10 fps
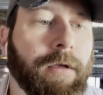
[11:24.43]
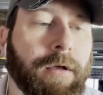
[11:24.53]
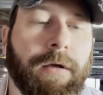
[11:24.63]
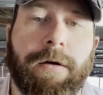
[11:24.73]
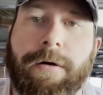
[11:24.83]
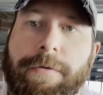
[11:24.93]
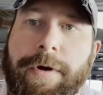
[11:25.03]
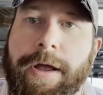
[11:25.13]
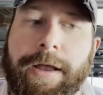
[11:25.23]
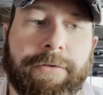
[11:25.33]
All
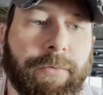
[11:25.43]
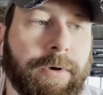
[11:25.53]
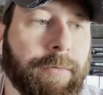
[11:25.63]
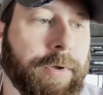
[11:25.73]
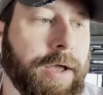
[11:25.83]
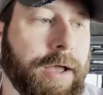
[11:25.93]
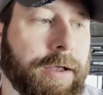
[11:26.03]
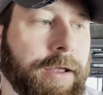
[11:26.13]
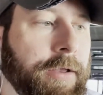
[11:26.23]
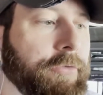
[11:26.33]
right, we are
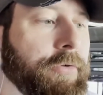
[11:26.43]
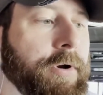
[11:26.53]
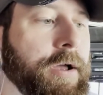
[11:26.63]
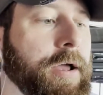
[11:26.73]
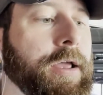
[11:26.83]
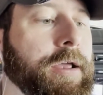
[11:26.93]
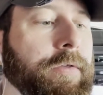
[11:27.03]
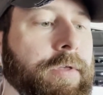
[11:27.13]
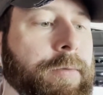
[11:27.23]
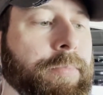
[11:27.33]
back and trying
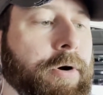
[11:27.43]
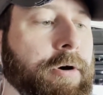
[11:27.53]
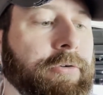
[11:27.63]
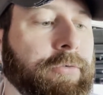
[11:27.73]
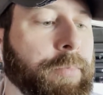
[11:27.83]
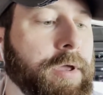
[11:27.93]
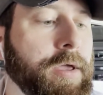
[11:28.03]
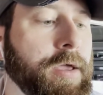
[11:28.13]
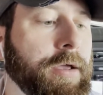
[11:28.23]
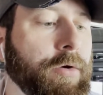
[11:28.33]
the Parched
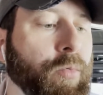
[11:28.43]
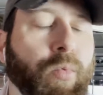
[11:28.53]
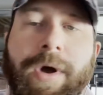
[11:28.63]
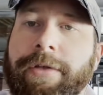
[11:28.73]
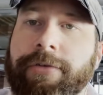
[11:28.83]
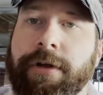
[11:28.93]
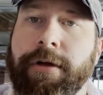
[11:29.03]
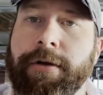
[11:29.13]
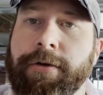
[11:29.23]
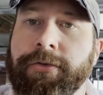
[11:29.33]
Pig West
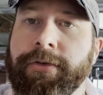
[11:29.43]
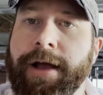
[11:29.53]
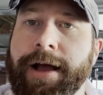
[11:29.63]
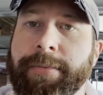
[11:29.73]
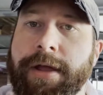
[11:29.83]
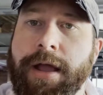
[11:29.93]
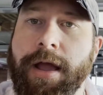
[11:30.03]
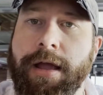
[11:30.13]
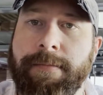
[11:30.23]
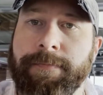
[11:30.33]
Coast IPA.